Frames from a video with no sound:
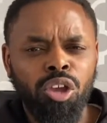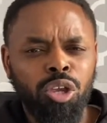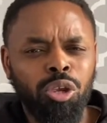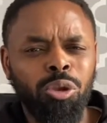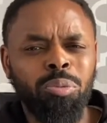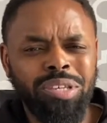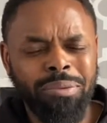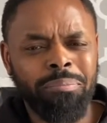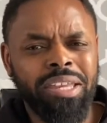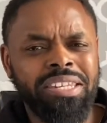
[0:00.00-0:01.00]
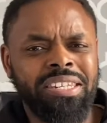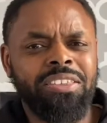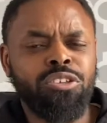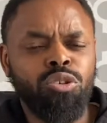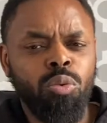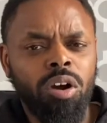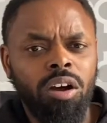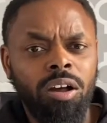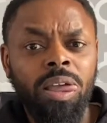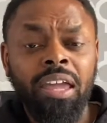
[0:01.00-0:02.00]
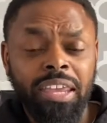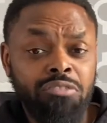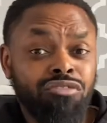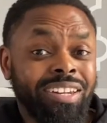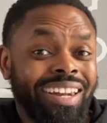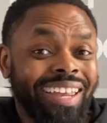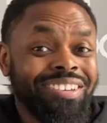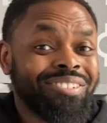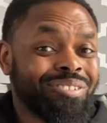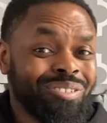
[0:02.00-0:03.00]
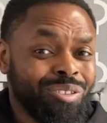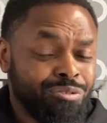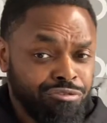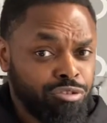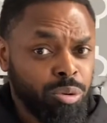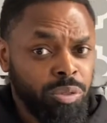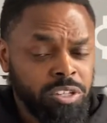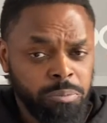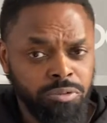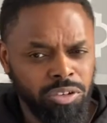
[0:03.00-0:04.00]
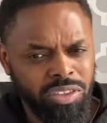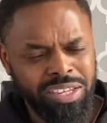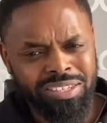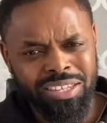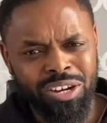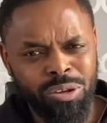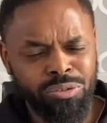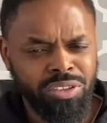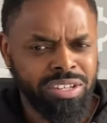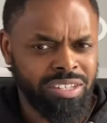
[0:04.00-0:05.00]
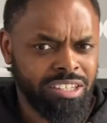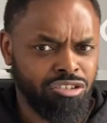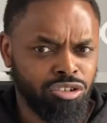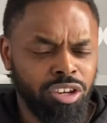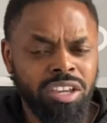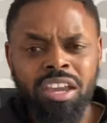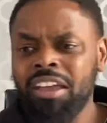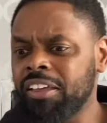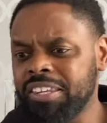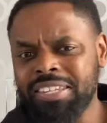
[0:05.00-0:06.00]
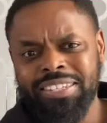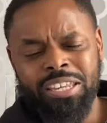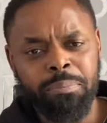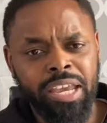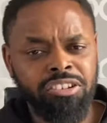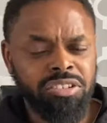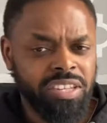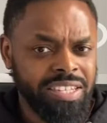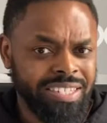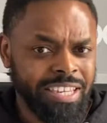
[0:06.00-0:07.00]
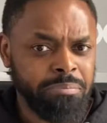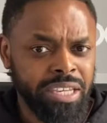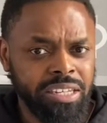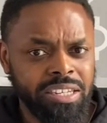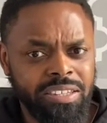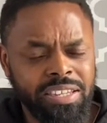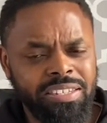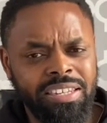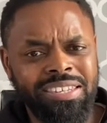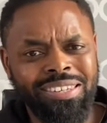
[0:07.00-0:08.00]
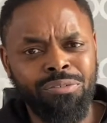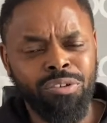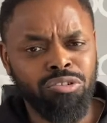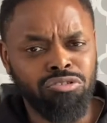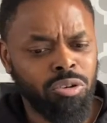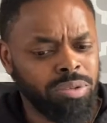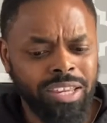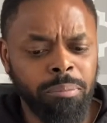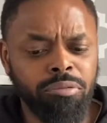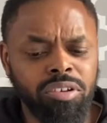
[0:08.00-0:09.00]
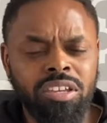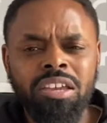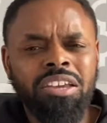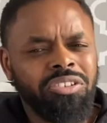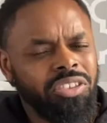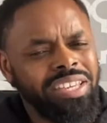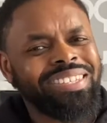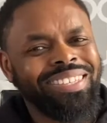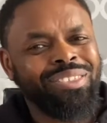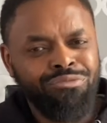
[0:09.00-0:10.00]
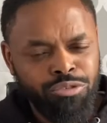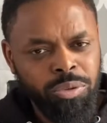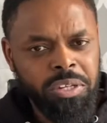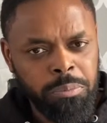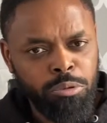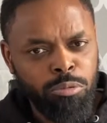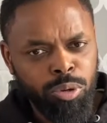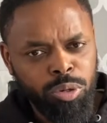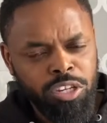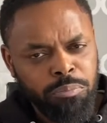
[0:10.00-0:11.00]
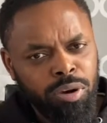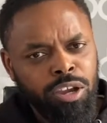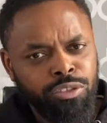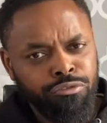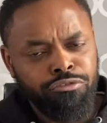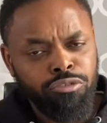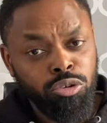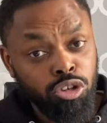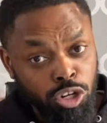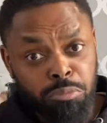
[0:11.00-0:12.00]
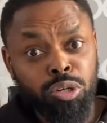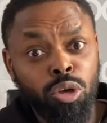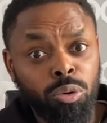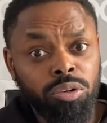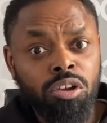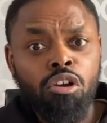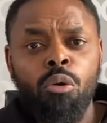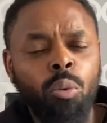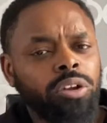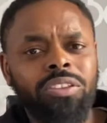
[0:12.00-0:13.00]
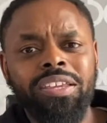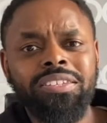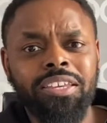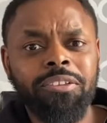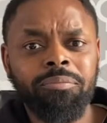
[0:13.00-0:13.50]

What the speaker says: Whom do men say that you are in relation to the fruit of the Spirit? Do they see love? Do they see joy? Do they see patience? Do they see meekness? Do they see self-control and temperance? Do they see the fruit of the Spirit? Because it's by the fruit you're going to be known. What do they see?